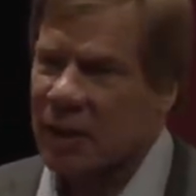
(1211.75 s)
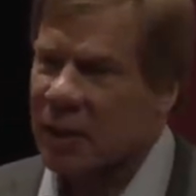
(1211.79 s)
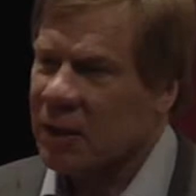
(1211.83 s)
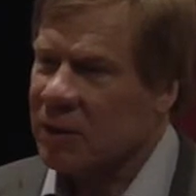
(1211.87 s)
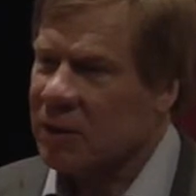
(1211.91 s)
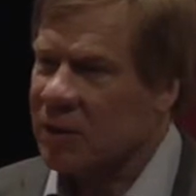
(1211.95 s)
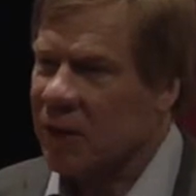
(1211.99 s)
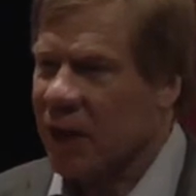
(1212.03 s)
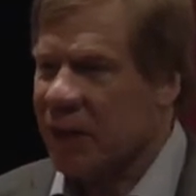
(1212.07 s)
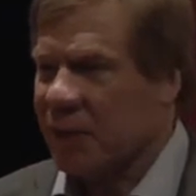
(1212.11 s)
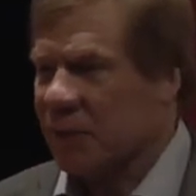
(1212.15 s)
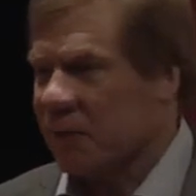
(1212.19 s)

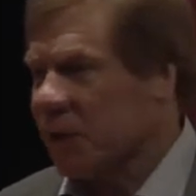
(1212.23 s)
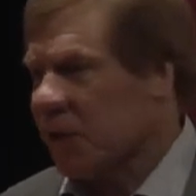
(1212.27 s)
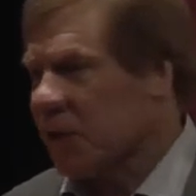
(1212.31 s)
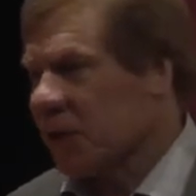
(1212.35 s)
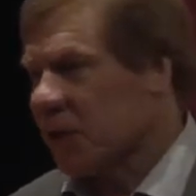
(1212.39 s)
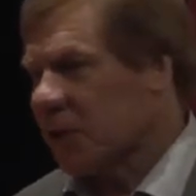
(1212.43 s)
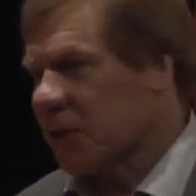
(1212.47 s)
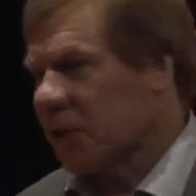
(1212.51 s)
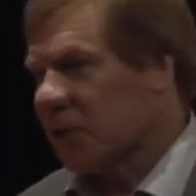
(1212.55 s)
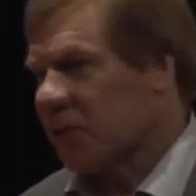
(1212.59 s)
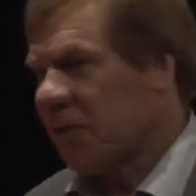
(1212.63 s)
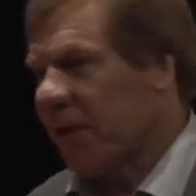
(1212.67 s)
There's a lot of
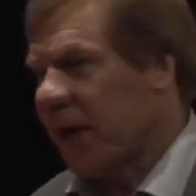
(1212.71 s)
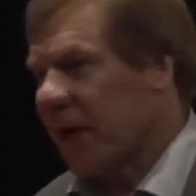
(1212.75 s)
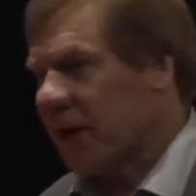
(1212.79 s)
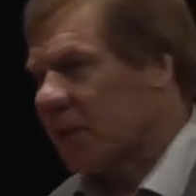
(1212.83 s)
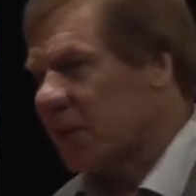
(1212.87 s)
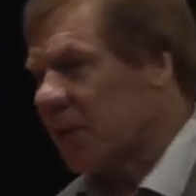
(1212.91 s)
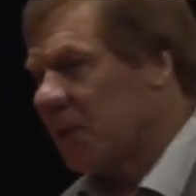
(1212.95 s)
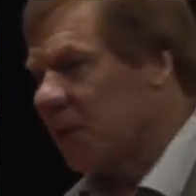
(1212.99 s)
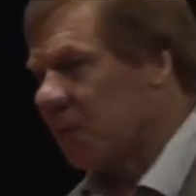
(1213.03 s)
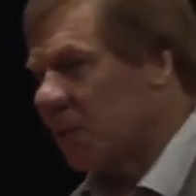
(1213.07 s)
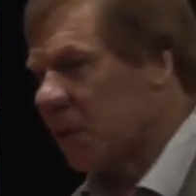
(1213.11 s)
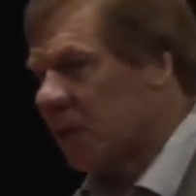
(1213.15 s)
research in the
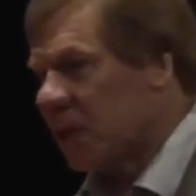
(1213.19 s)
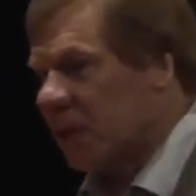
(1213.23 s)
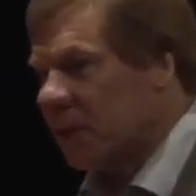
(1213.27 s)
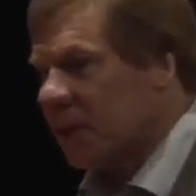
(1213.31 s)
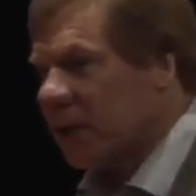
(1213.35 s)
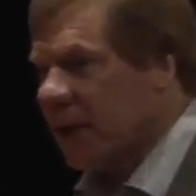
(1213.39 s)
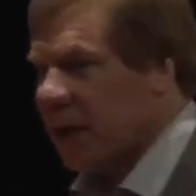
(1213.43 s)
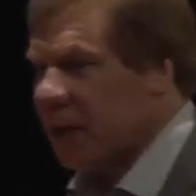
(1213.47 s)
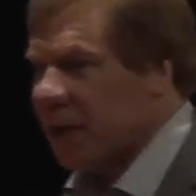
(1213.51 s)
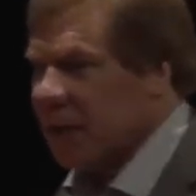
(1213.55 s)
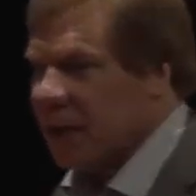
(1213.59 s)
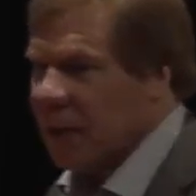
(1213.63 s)
vaccine world
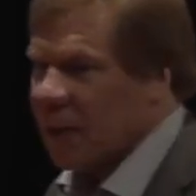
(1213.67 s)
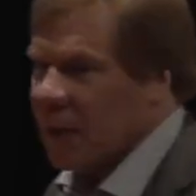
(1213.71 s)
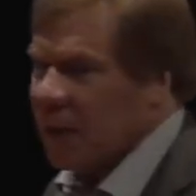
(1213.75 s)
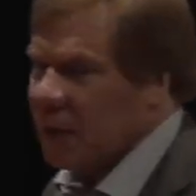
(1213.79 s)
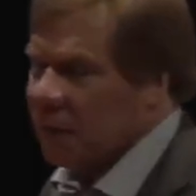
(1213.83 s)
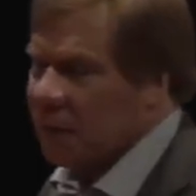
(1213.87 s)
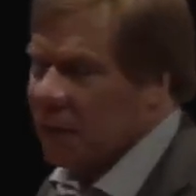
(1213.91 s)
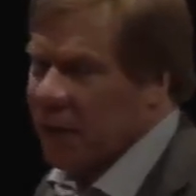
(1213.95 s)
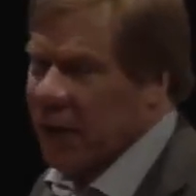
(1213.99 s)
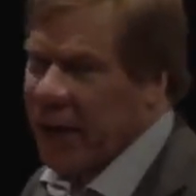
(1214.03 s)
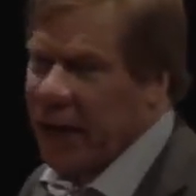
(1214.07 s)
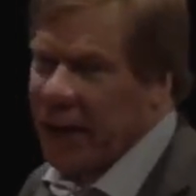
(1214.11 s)
that
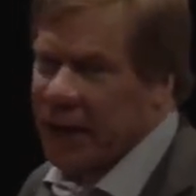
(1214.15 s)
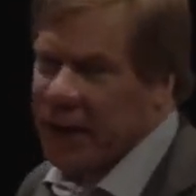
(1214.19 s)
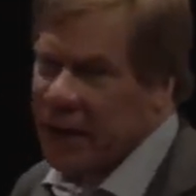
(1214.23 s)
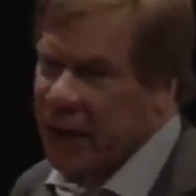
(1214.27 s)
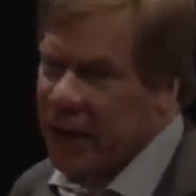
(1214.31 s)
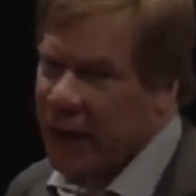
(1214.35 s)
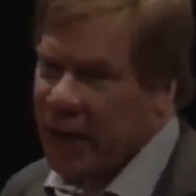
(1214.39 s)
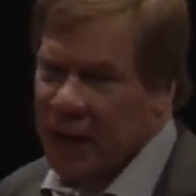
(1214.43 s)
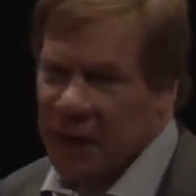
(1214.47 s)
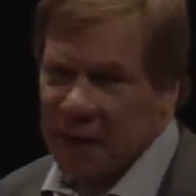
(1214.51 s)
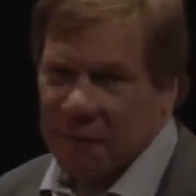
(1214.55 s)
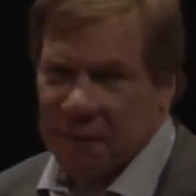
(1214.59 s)
for eighty,
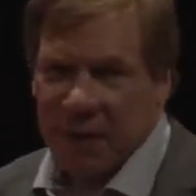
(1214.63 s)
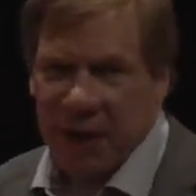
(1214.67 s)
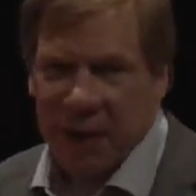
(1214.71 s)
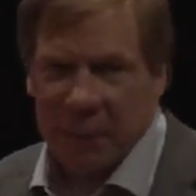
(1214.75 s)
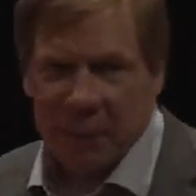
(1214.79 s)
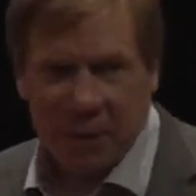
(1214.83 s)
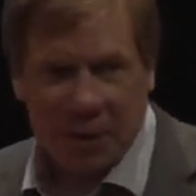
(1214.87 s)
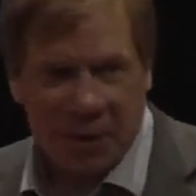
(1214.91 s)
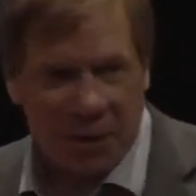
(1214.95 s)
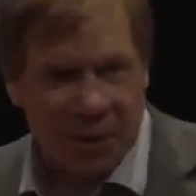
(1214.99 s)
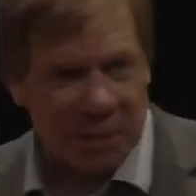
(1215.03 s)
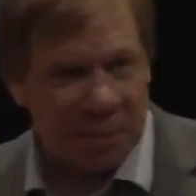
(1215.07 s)
eighty-five
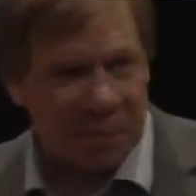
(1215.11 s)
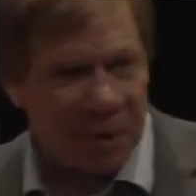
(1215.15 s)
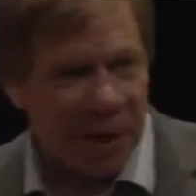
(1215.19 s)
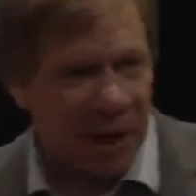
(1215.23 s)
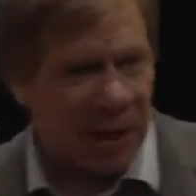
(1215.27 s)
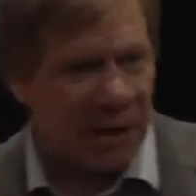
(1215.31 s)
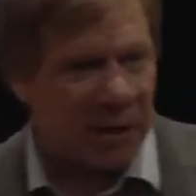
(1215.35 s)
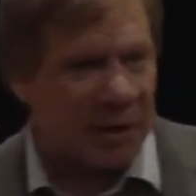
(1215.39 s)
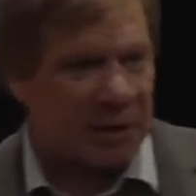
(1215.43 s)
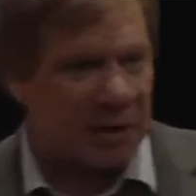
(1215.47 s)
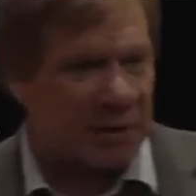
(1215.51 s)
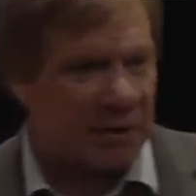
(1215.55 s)
percent of
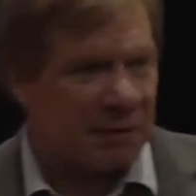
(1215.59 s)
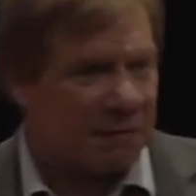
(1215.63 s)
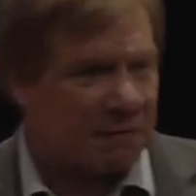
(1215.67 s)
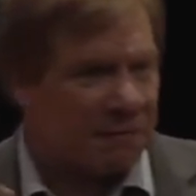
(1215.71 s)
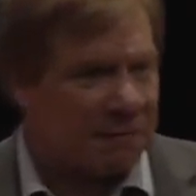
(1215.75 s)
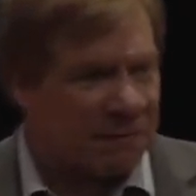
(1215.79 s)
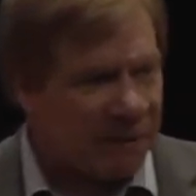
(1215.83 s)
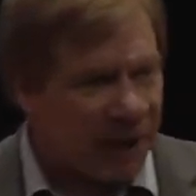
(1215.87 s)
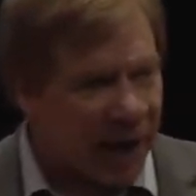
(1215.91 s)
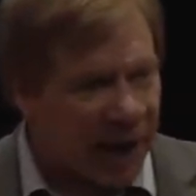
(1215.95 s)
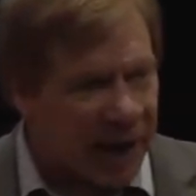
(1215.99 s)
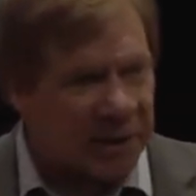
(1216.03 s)
parents, the
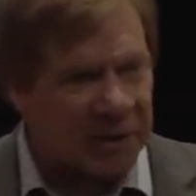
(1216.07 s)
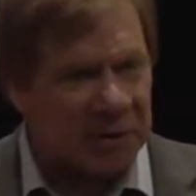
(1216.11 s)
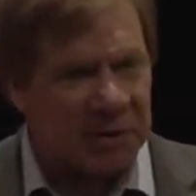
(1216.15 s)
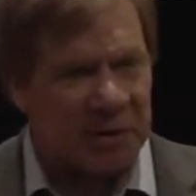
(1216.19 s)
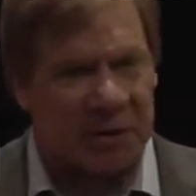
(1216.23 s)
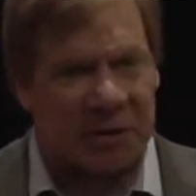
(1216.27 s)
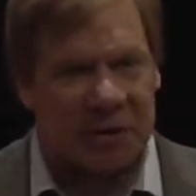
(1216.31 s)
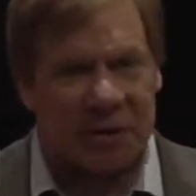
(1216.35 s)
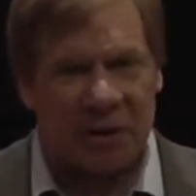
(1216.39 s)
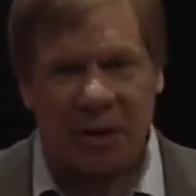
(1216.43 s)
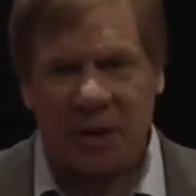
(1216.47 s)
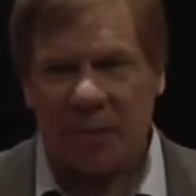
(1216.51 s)
final
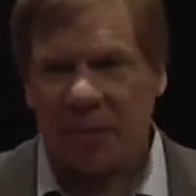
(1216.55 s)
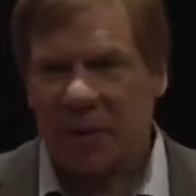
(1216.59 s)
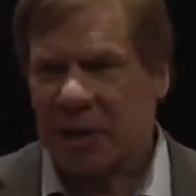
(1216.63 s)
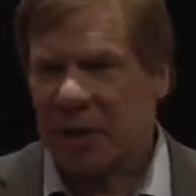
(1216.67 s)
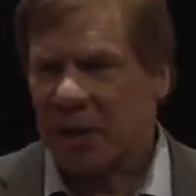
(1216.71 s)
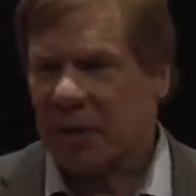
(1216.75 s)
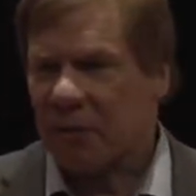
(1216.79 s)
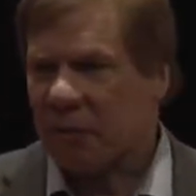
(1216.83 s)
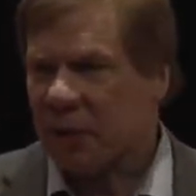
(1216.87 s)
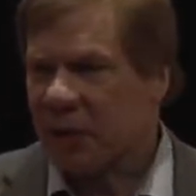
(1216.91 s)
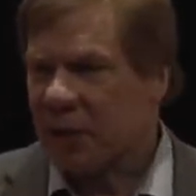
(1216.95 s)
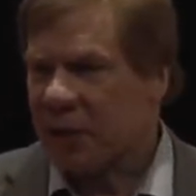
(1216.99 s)

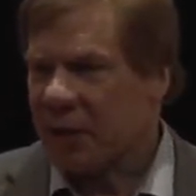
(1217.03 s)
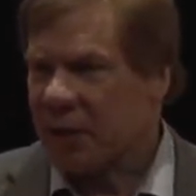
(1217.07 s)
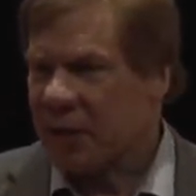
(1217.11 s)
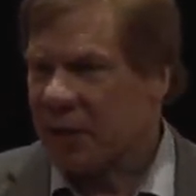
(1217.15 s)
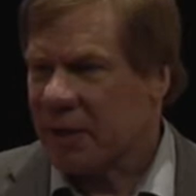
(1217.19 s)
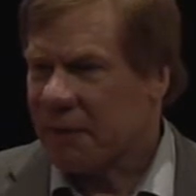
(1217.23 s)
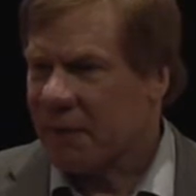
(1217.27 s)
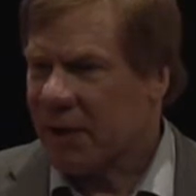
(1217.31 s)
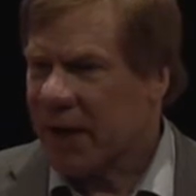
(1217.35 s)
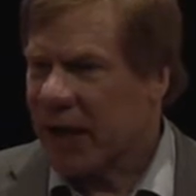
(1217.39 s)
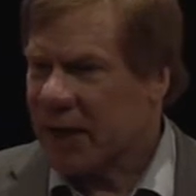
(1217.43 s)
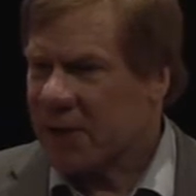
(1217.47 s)
determinant of whether they
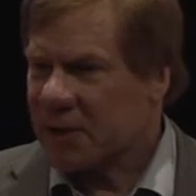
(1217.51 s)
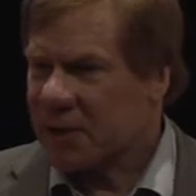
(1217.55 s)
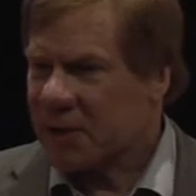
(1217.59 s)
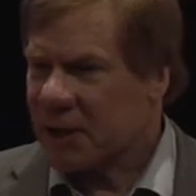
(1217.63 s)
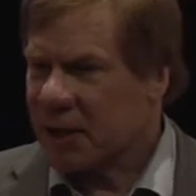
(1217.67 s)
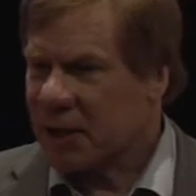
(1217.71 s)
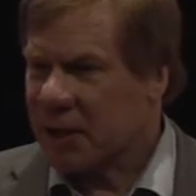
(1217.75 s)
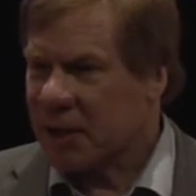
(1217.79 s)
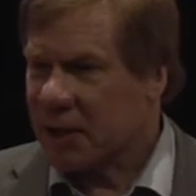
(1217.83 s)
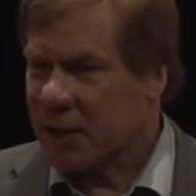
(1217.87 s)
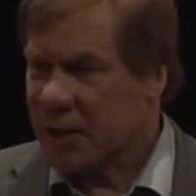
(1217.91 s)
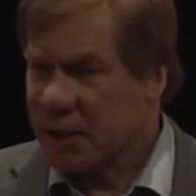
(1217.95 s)
get
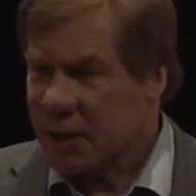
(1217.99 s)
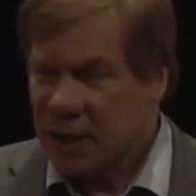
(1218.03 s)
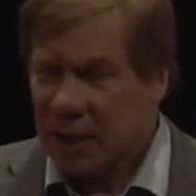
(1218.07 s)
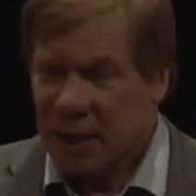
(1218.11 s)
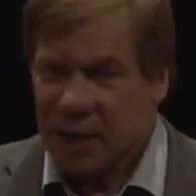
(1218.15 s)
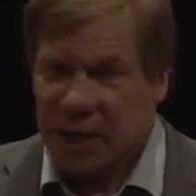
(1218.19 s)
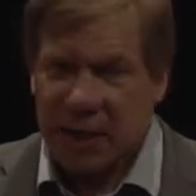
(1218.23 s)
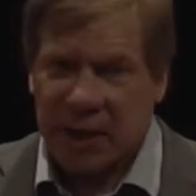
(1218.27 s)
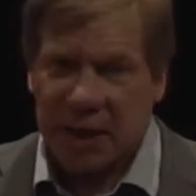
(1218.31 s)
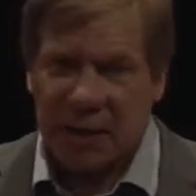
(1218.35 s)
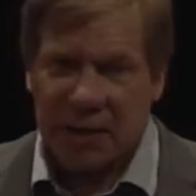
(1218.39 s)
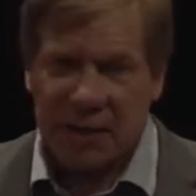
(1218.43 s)
vaccinated
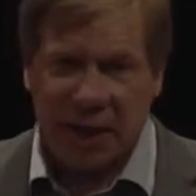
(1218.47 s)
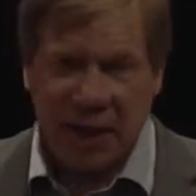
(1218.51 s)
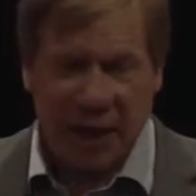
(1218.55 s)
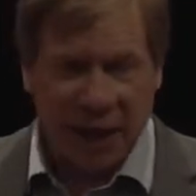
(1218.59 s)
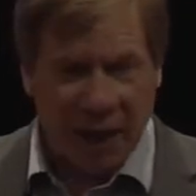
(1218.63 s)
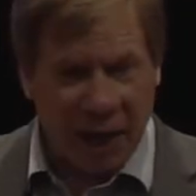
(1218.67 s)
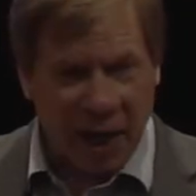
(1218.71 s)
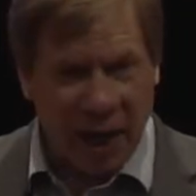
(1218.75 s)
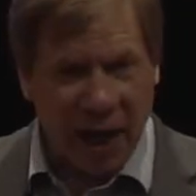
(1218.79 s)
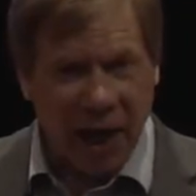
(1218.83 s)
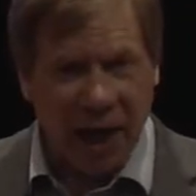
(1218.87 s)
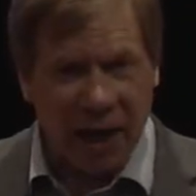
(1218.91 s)
is that
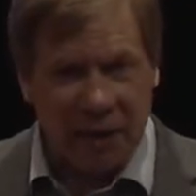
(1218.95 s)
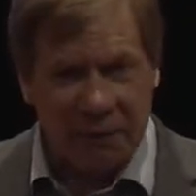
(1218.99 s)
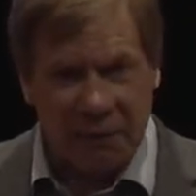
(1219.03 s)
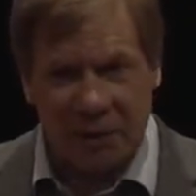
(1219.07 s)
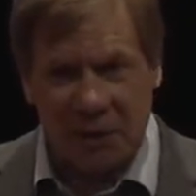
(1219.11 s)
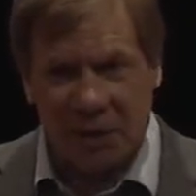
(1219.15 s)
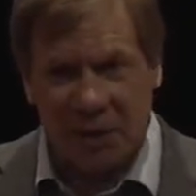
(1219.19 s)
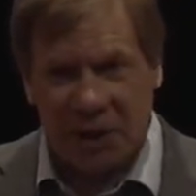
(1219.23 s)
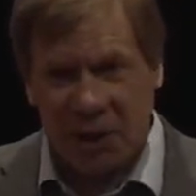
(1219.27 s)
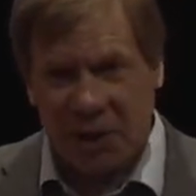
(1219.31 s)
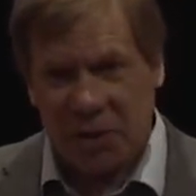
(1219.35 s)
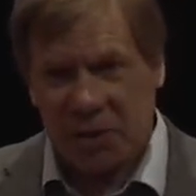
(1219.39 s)

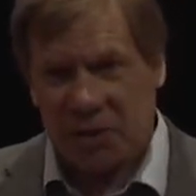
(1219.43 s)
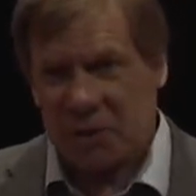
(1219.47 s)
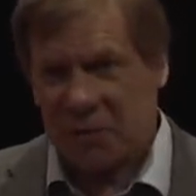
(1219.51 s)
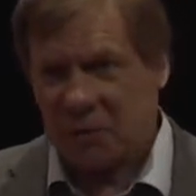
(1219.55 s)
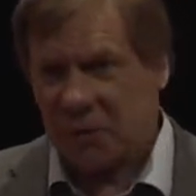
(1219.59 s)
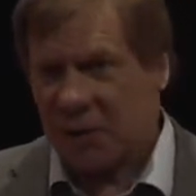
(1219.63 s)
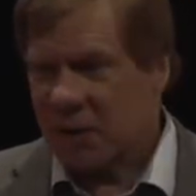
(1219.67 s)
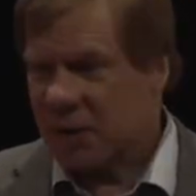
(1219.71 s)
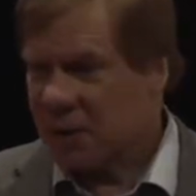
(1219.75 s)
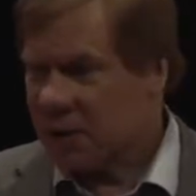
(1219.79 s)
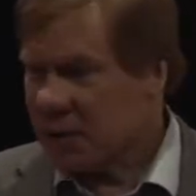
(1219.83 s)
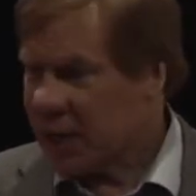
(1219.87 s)
conversation
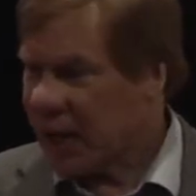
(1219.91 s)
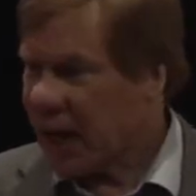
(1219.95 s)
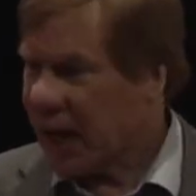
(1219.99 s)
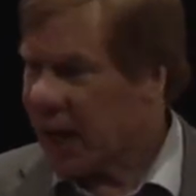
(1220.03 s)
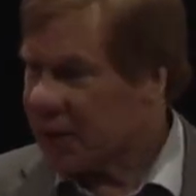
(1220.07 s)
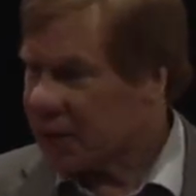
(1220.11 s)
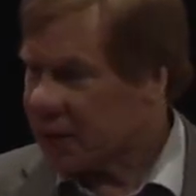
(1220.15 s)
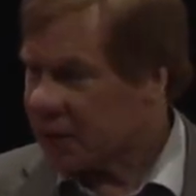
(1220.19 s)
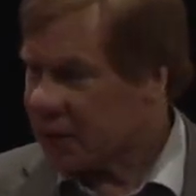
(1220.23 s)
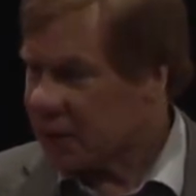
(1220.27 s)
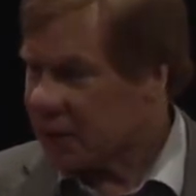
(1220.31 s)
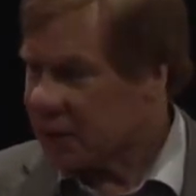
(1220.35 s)
with their
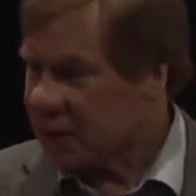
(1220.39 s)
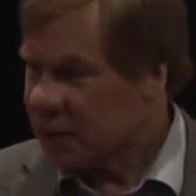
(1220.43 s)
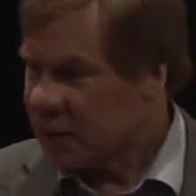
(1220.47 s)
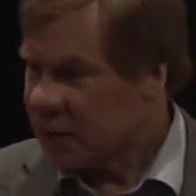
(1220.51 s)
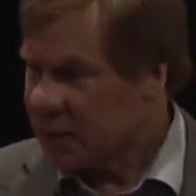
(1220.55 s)
doctor.